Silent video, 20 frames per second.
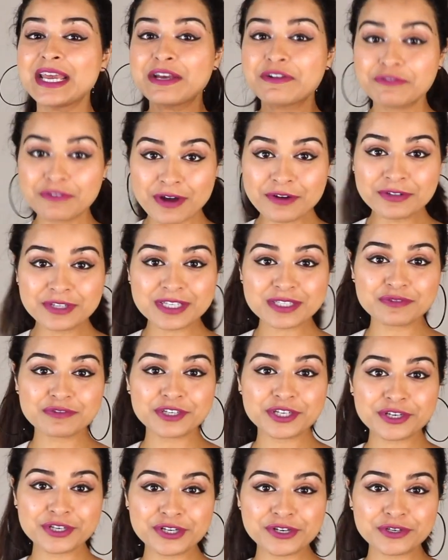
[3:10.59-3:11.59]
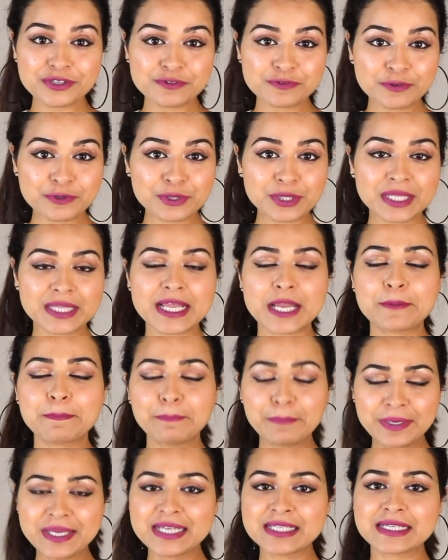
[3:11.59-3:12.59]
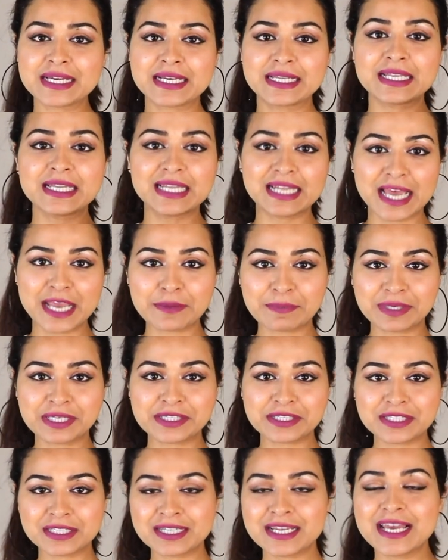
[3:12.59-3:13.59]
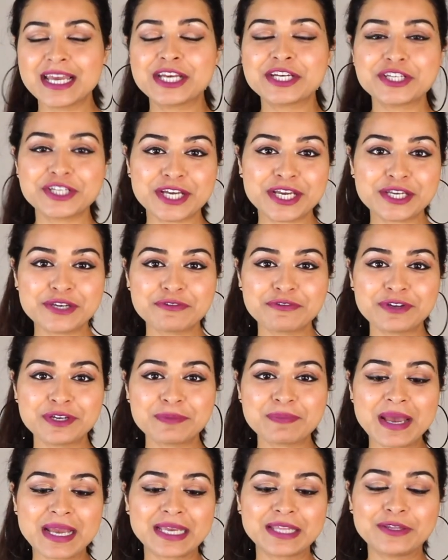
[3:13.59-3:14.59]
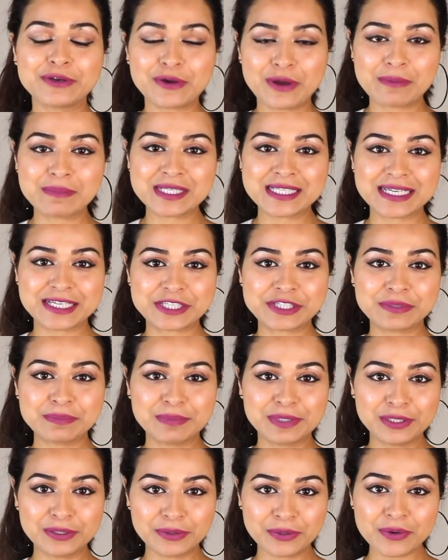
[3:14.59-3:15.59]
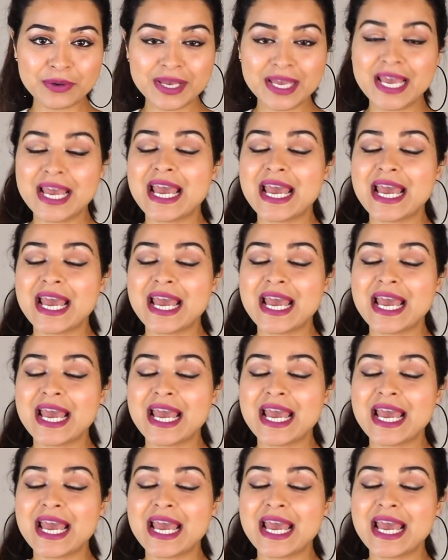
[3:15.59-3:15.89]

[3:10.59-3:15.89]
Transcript: Found this video useful? Then please hit the like button, share your feedback in the comment section below,